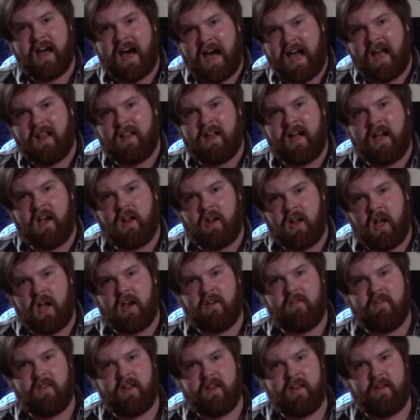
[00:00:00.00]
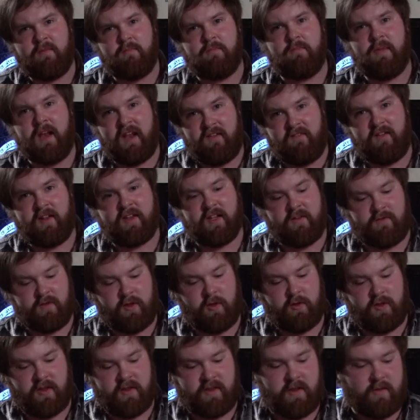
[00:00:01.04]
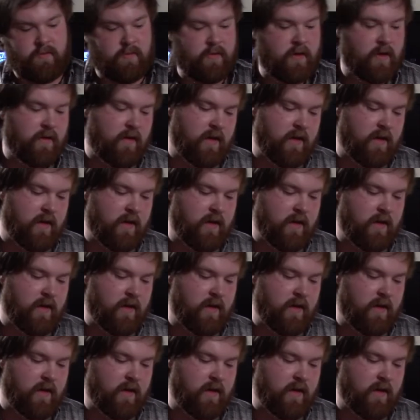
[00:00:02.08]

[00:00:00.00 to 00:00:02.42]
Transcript: highlight a lot of the benefits of using them.